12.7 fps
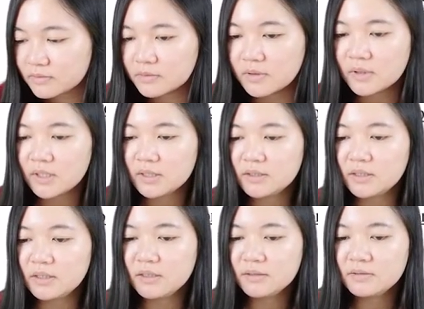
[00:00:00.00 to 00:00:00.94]
Okay,
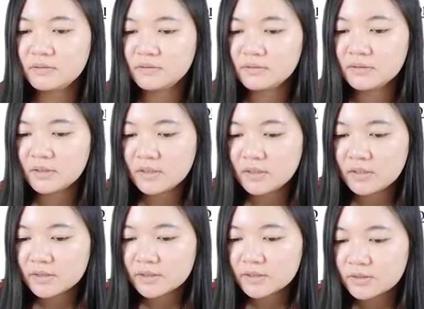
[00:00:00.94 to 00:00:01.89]
clear?
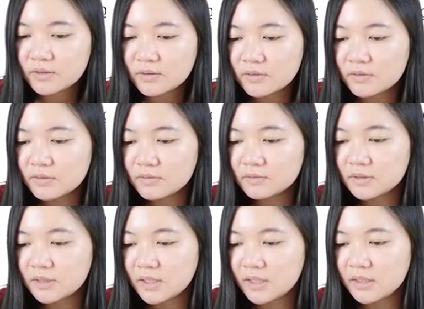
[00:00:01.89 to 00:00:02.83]
So
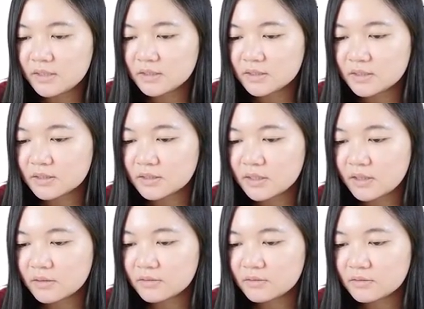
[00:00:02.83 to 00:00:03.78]
then this is the
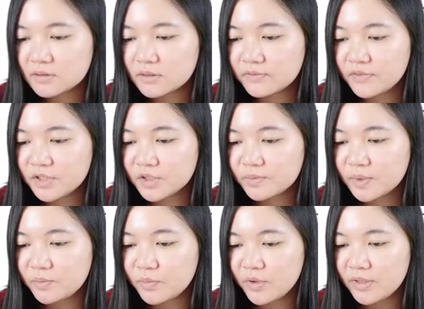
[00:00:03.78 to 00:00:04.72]
cell surface
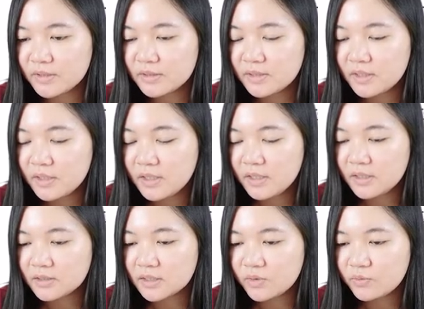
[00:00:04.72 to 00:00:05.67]
membrane,
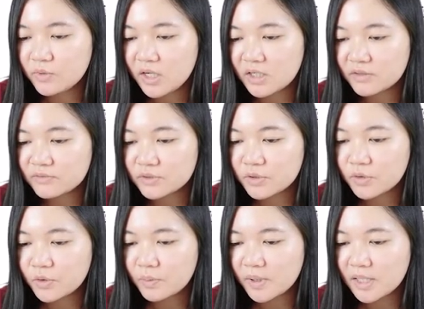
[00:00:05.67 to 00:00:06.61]
and then we have the
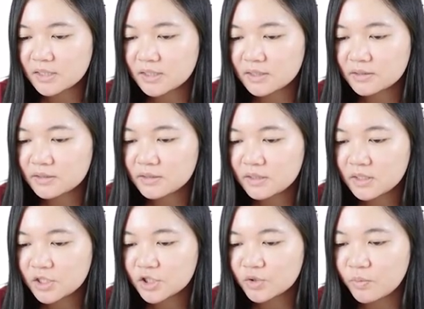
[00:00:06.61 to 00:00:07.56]
chloroplast,
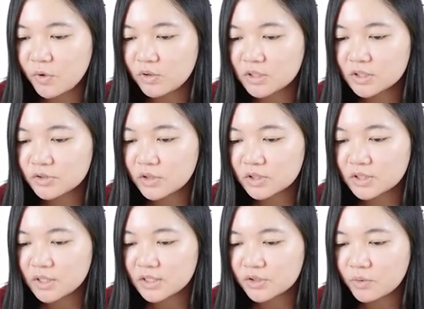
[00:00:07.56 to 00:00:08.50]
smaller
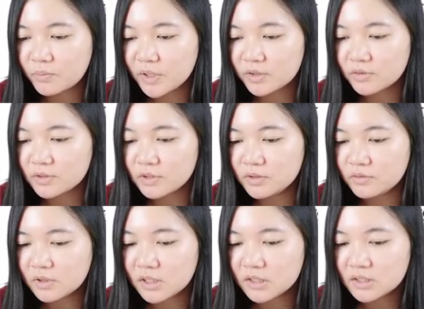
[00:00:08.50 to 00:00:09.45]
structure as compared to the
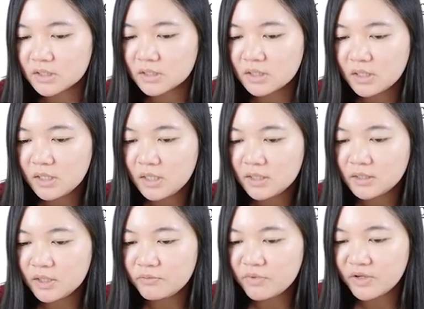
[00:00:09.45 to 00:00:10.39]
nucleus,
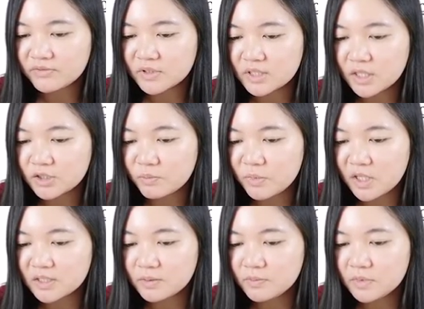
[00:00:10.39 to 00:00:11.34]
then we have the
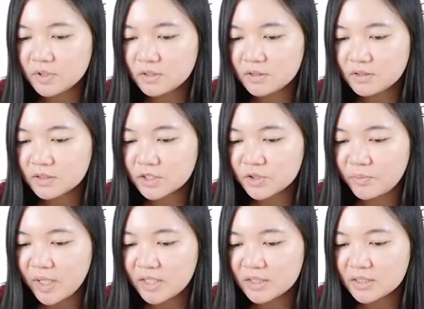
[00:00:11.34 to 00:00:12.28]
cytoplasm, the
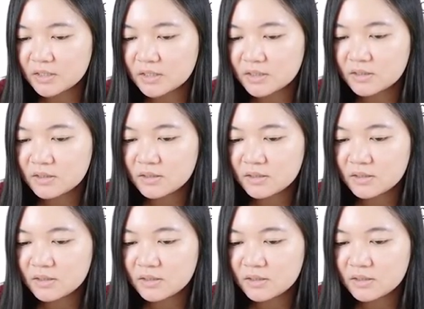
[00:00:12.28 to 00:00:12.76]
space,